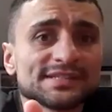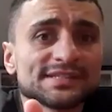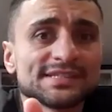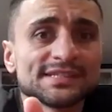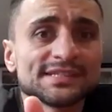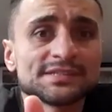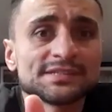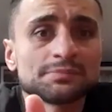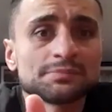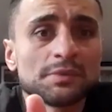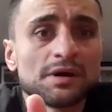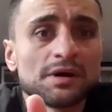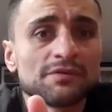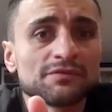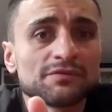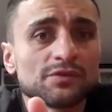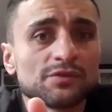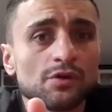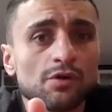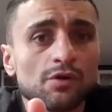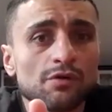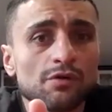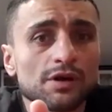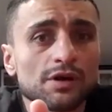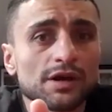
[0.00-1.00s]
it's 6 months,
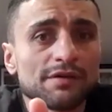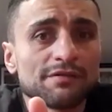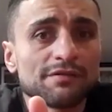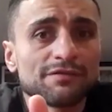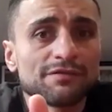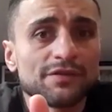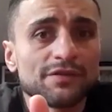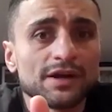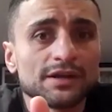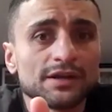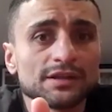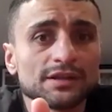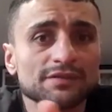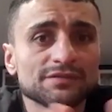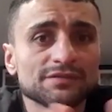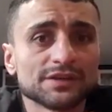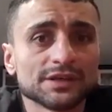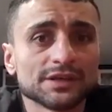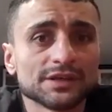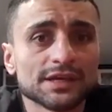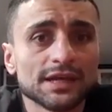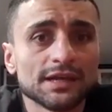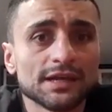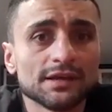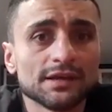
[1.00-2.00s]
no have fight
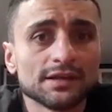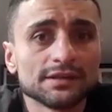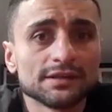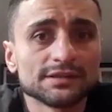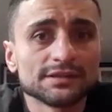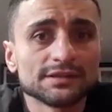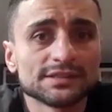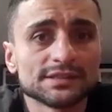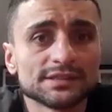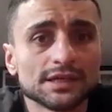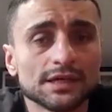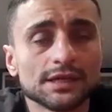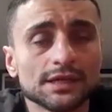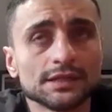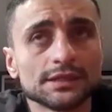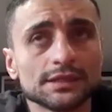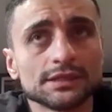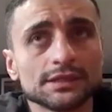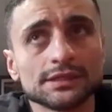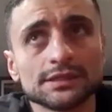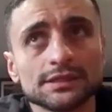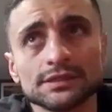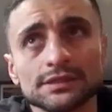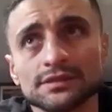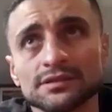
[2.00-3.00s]
after Kelly, understand,
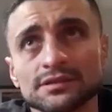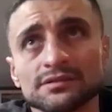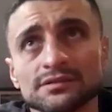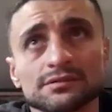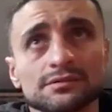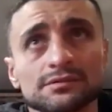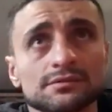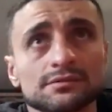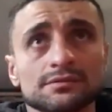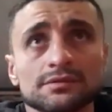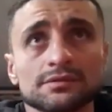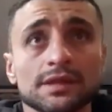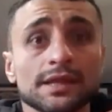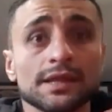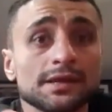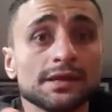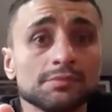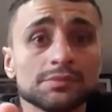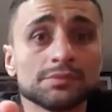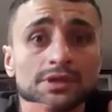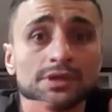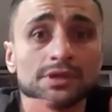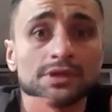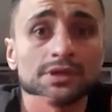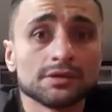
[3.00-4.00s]
is
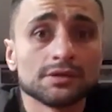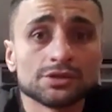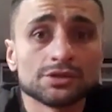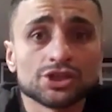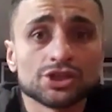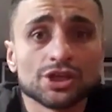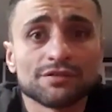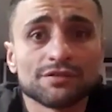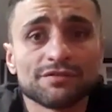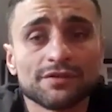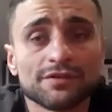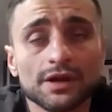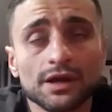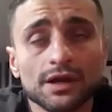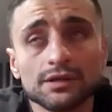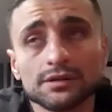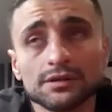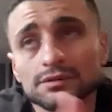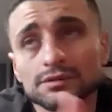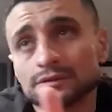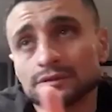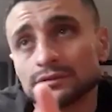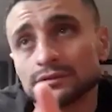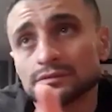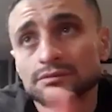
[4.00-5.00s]
Liam Taylor, check
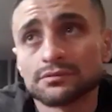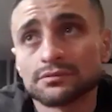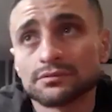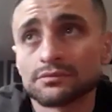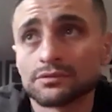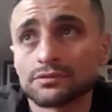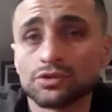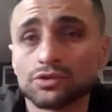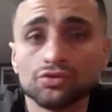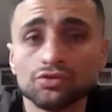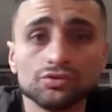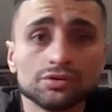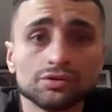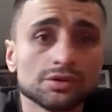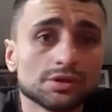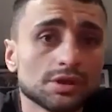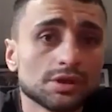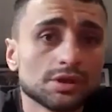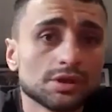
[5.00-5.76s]
fight, is good.